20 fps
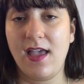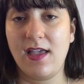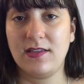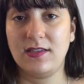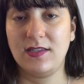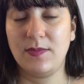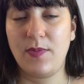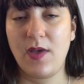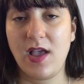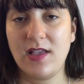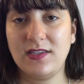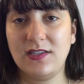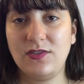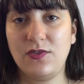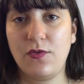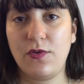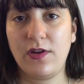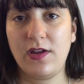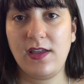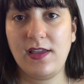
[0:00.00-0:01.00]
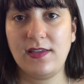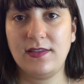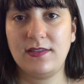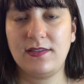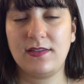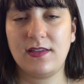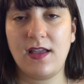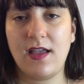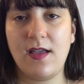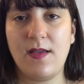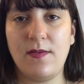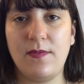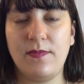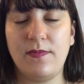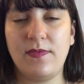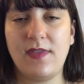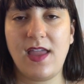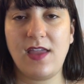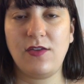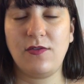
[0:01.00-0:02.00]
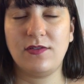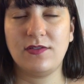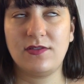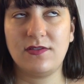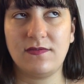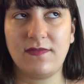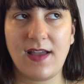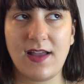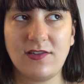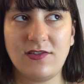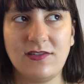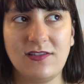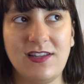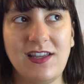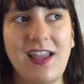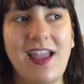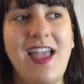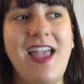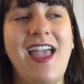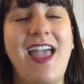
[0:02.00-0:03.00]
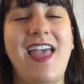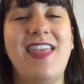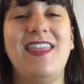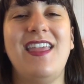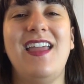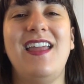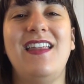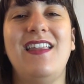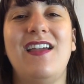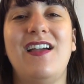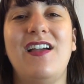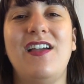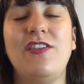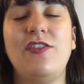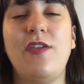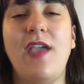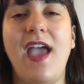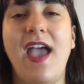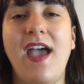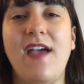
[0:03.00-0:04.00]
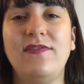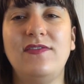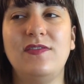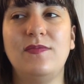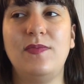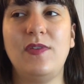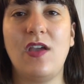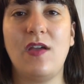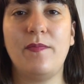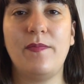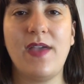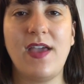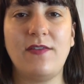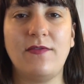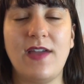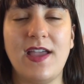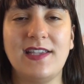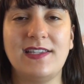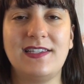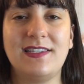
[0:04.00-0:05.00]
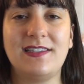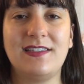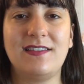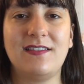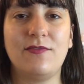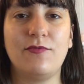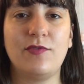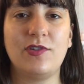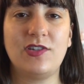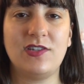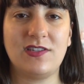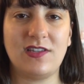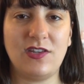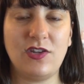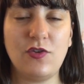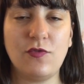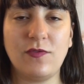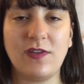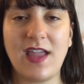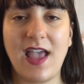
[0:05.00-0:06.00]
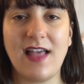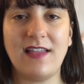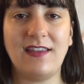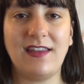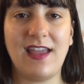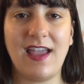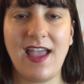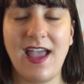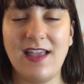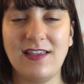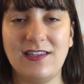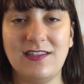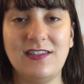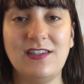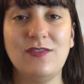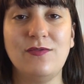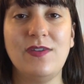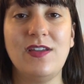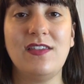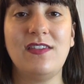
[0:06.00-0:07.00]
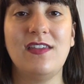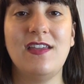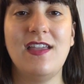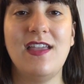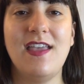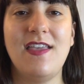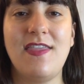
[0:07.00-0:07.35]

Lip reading: suppositories that you insert vaginally, and then you have to be on bed rest, which is a new reality I had to deal with.